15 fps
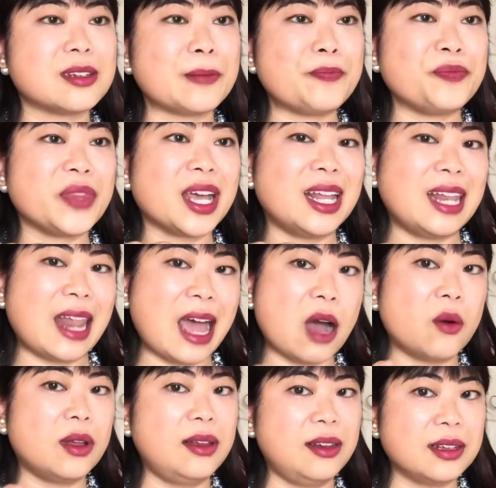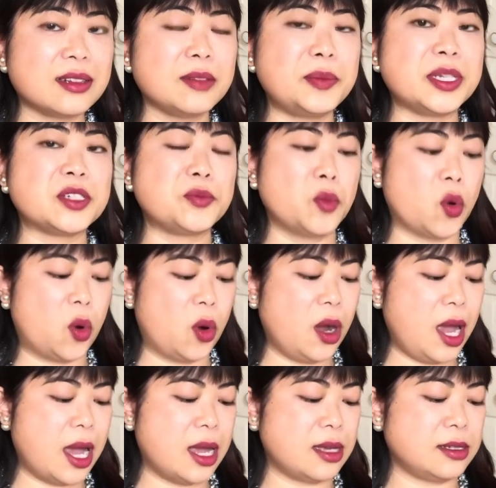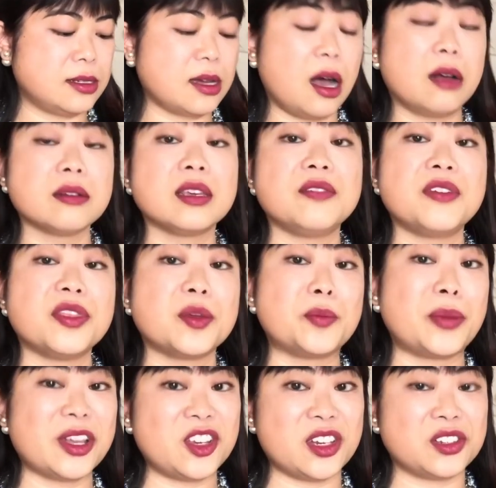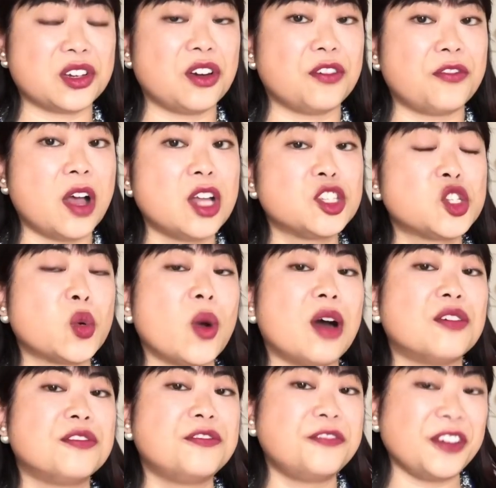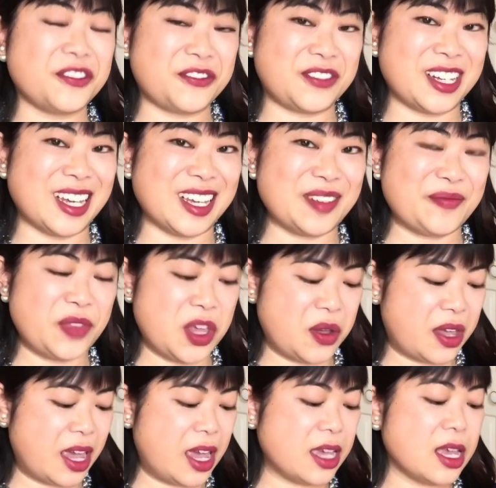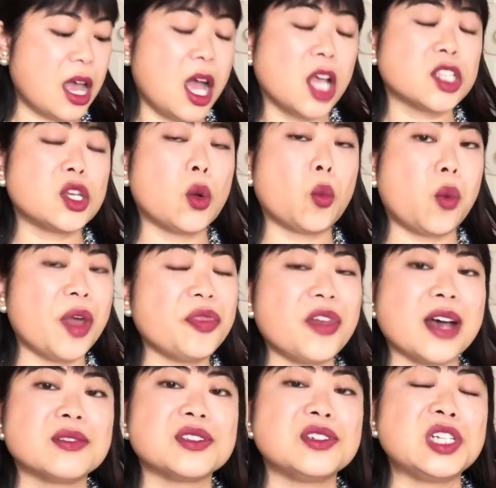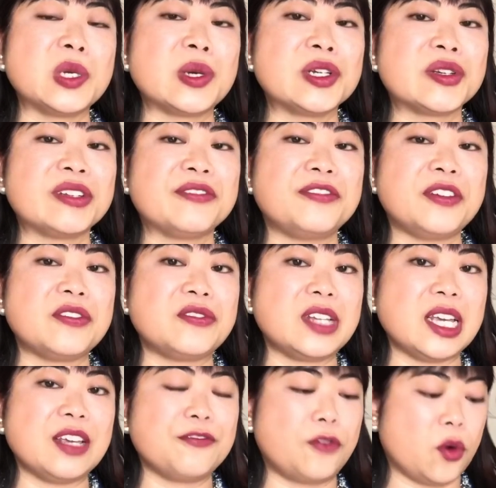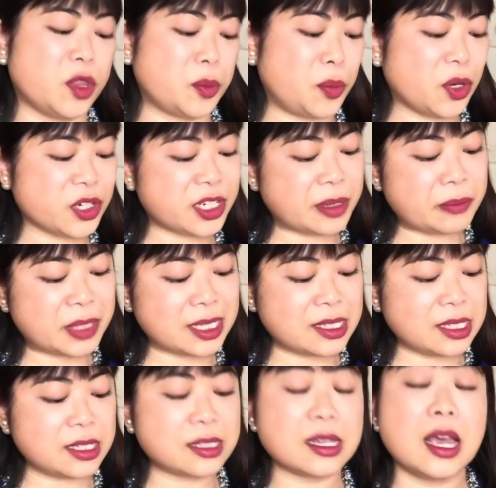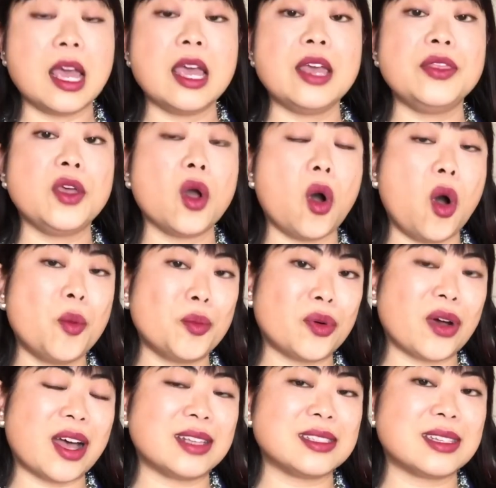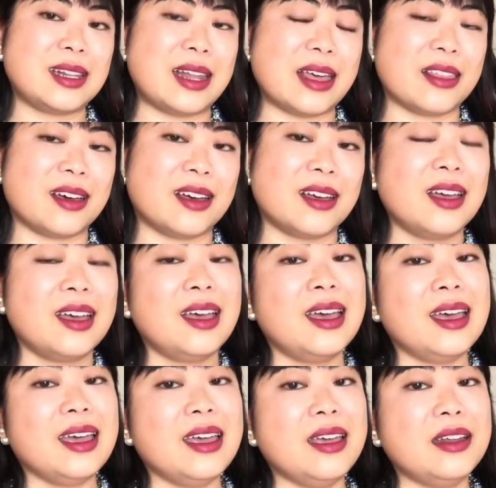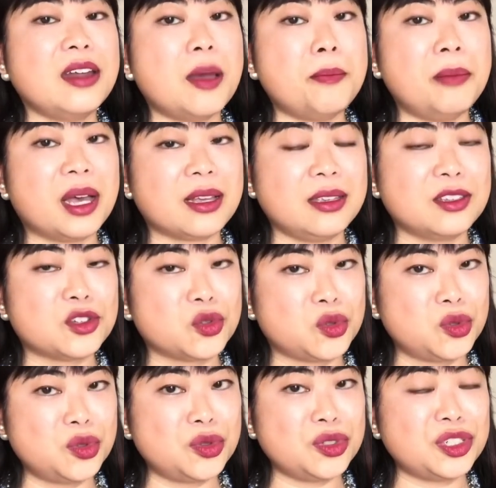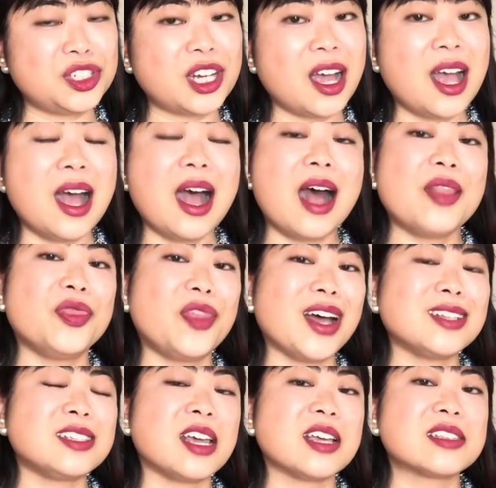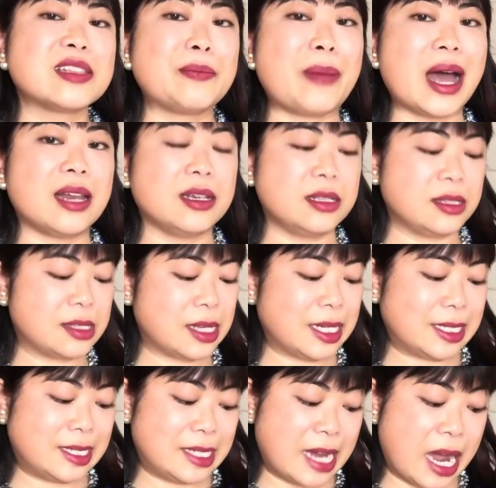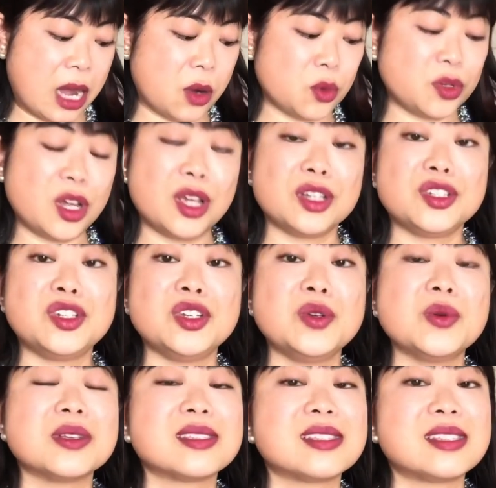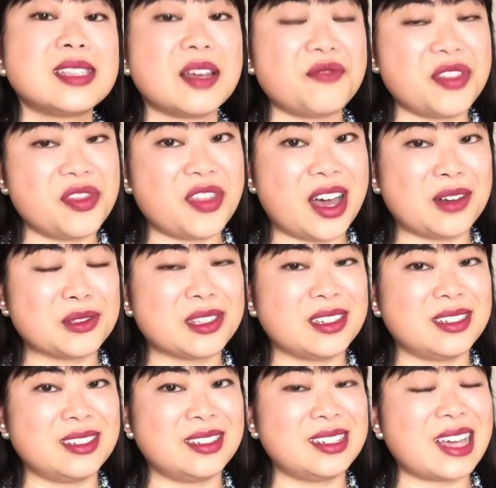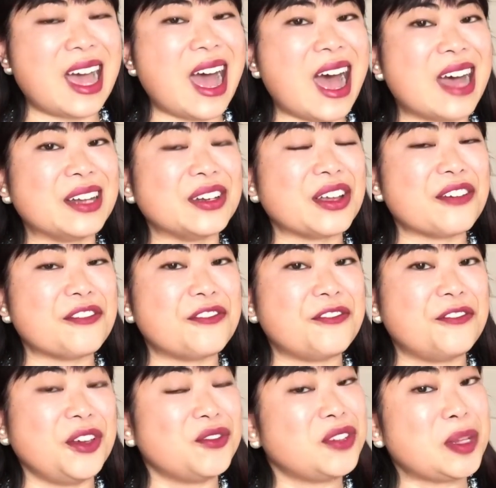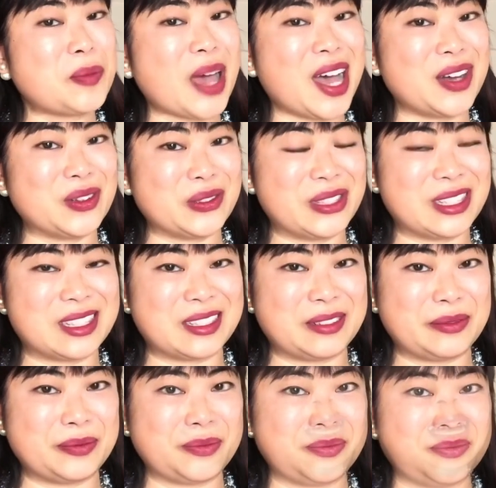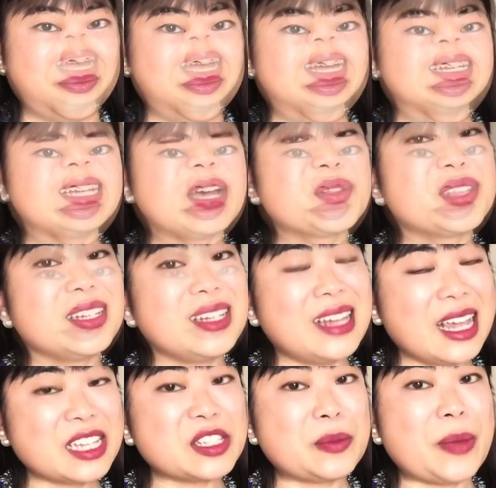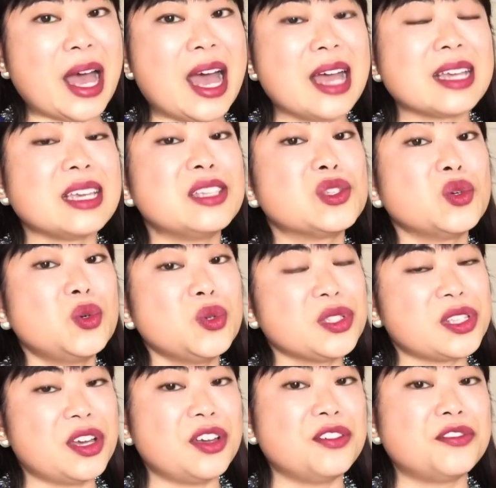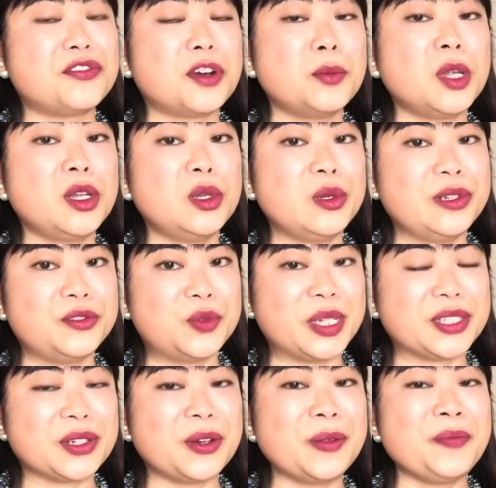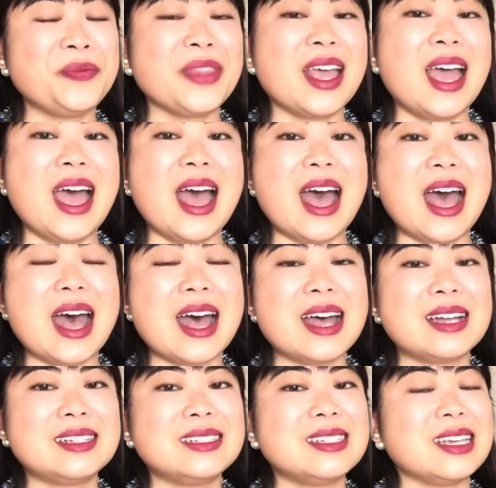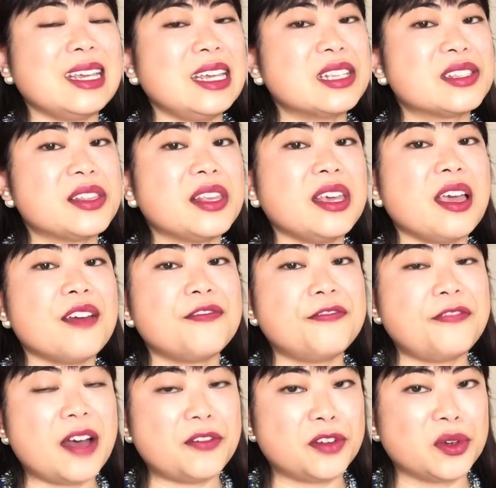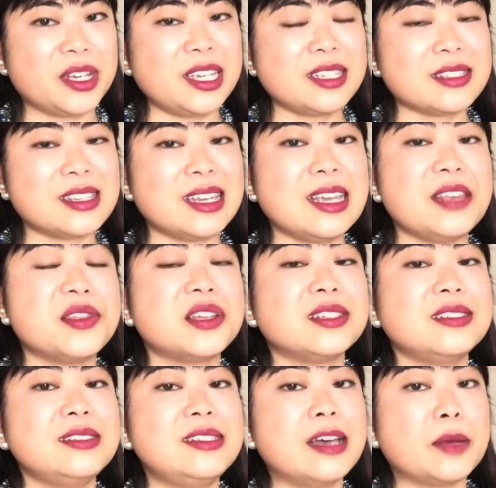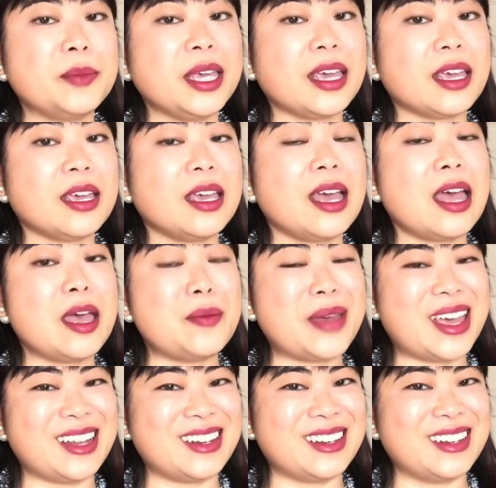allow a little bit more, and I'll give it the budget of $1,250, okay? So $1,250 for the Pochette Métisse in the empreinte leather in Marine Rouge, and that takes the balance down to £7,050. Now the next bag is also from Louis Vuitton, and is the Favorite in the Damier Ébène.